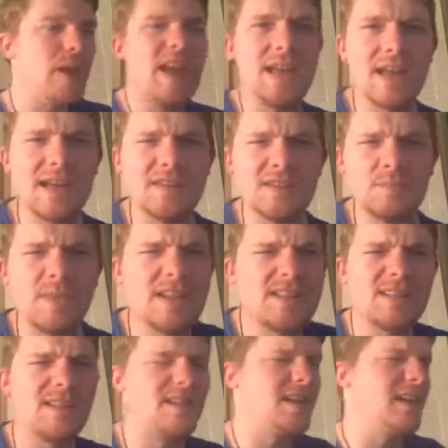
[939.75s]
BS,
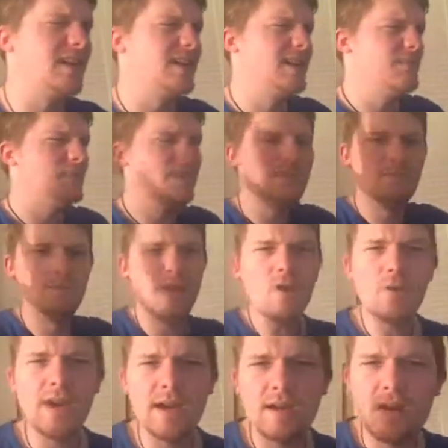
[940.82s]
basically
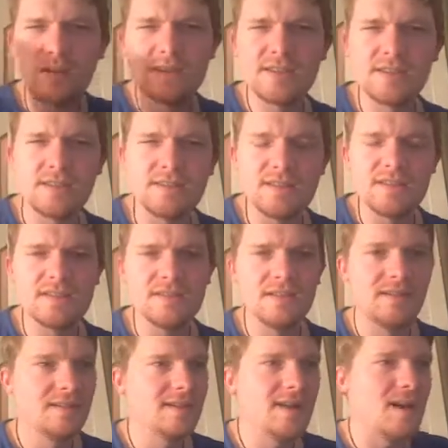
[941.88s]
spewing
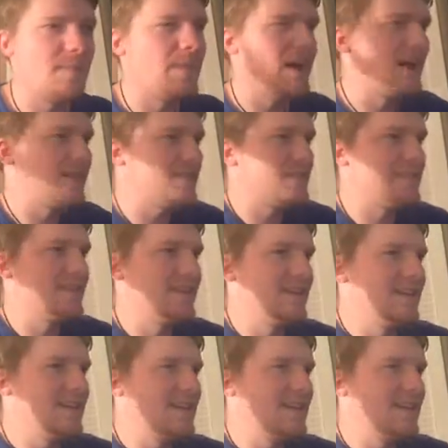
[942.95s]
nonsense about,